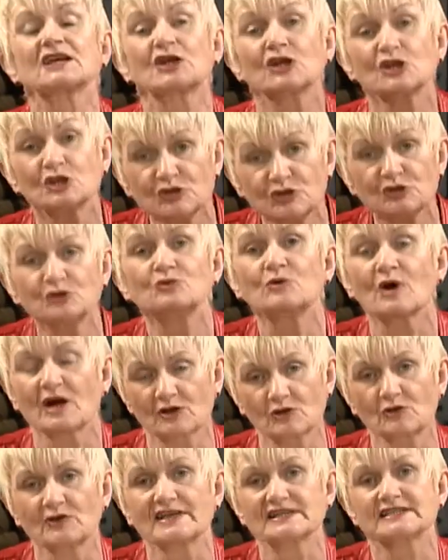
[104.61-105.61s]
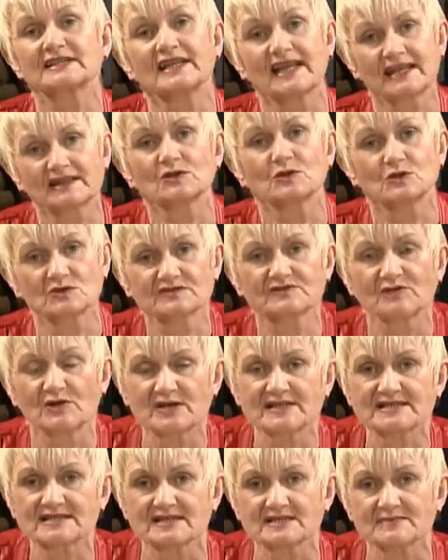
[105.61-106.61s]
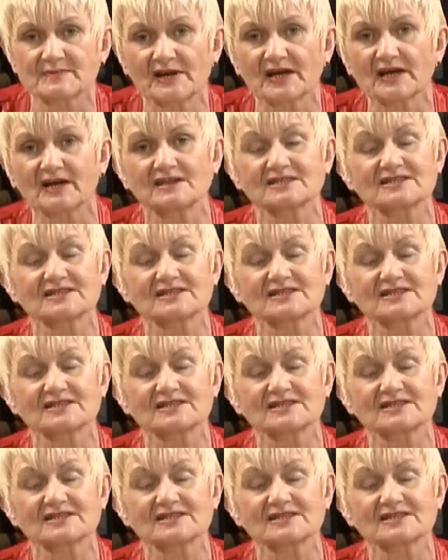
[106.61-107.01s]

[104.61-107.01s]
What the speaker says: you are going to let those voices be heard.